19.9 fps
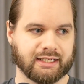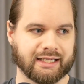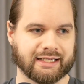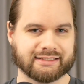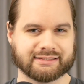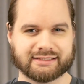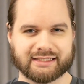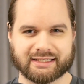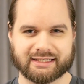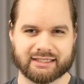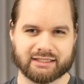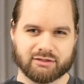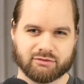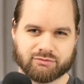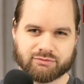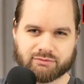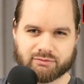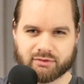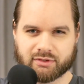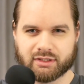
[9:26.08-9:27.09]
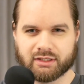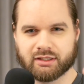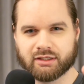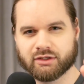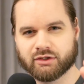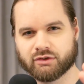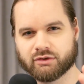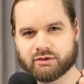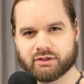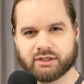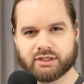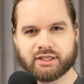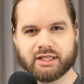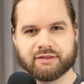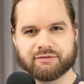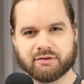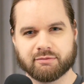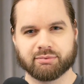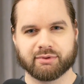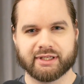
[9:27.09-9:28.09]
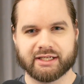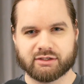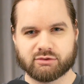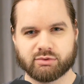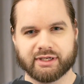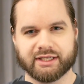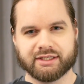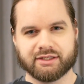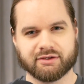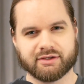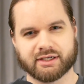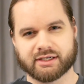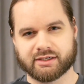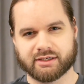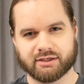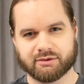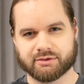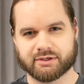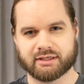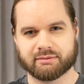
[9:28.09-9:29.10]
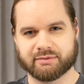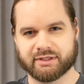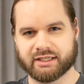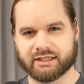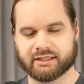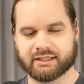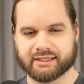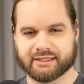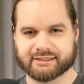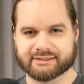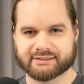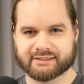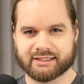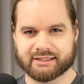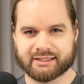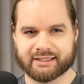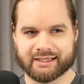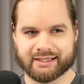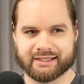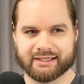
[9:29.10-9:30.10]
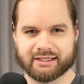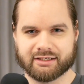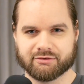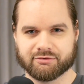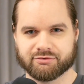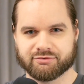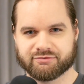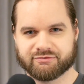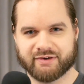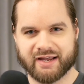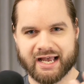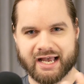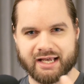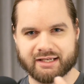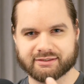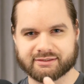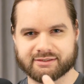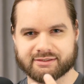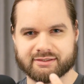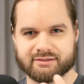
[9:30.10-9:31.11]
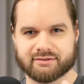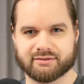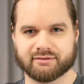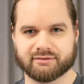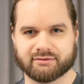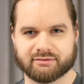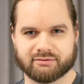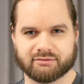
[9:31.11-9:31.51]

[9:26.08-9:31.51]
Has that kind of, if you played Quake, you kind of know what I mean. Like it's got that kind of fast,